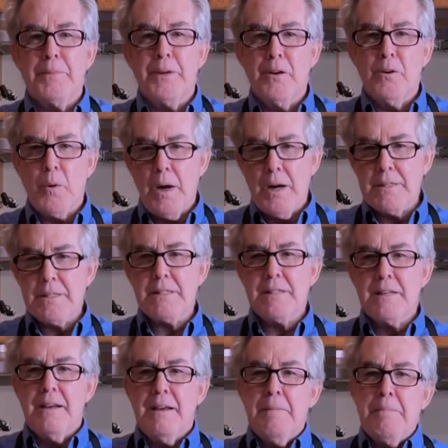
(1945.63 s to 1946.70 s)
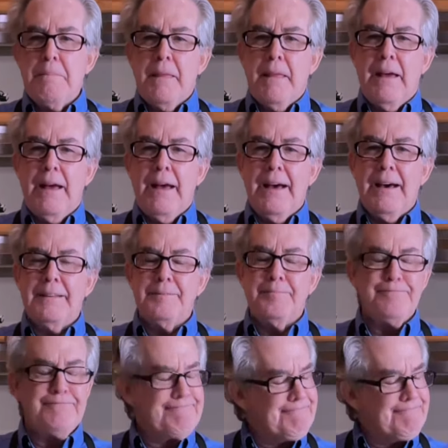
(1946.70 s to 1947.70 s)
near us, and